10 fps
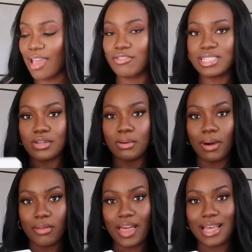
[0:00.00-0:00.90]
every single
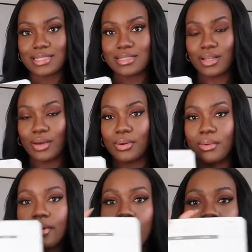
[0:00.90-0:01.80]
month has its
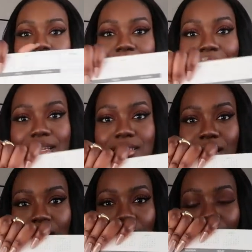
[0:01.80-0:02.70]
own
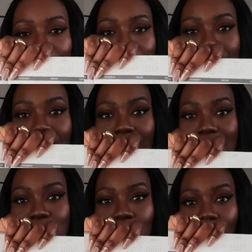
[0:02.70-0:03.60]
calendar. And that
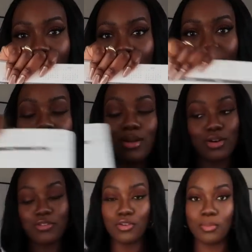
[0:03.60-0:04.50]
is what I
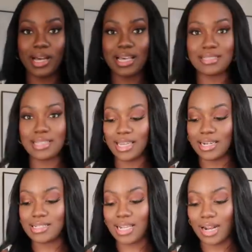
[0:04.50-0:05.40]
look for personally
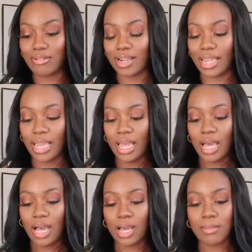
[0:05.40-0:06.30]
in a diary.
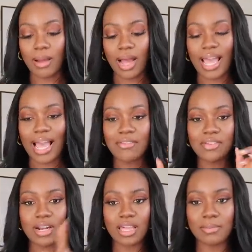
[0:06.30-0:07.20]
Um, I have
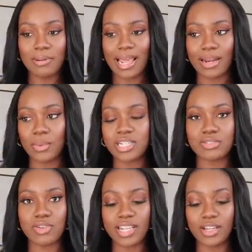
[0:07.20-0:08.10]
another planner which
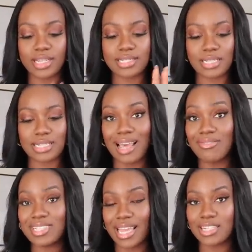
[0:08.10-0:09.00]
is really good. It doesn't
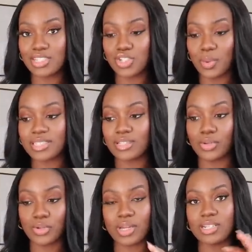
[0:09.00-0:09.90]
have dates to it, so
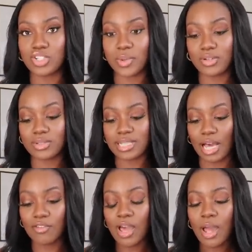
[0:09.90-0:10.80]
you can do it
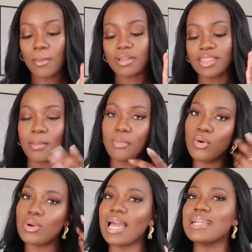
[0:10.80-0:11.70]
yourself. But they're
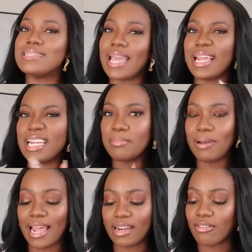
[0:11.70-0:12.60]
more like daily
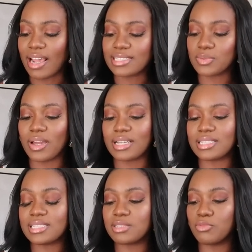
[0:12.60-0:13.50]
planner-esque, whereas
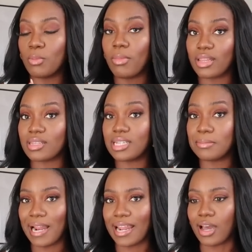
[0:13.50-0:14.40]
this is more monthly
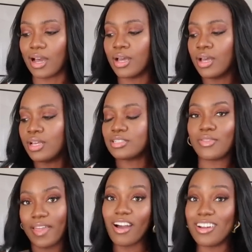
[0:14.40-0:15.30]
planner. So
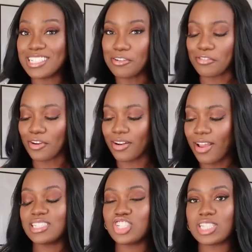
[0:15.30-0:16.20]
they are different.
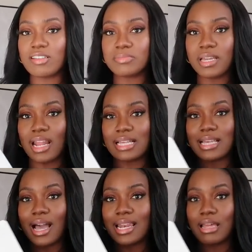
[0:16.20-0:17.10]
This just gives me a nice
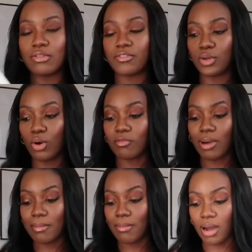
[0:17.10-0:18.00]
high-level view of
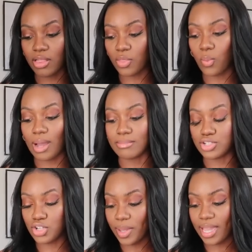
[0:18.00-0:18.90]
my month, what I'm
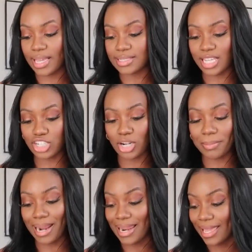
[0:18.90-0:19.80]
doing, et cetera.
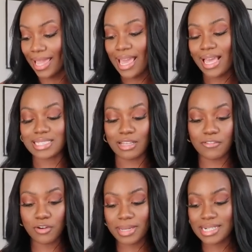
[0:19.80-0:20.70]
Planning, is it
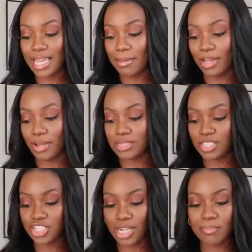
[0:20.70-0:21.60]
filming day? Am I going to
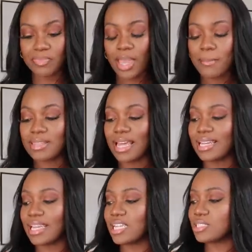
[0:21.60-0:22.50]
the gym? But
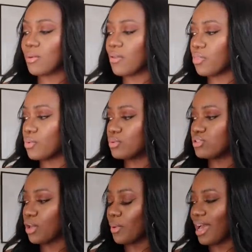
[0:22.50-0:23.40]
then each month
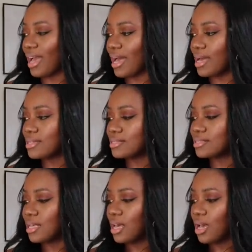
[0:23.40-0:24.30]
also has
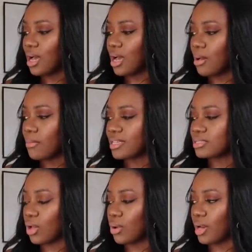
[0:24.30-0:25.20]
um
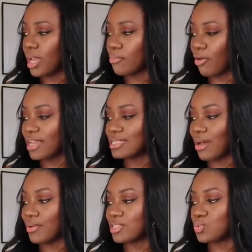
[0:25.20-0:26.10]
its own like
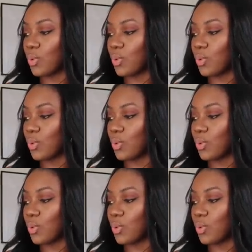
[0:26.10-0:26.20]
breakdown as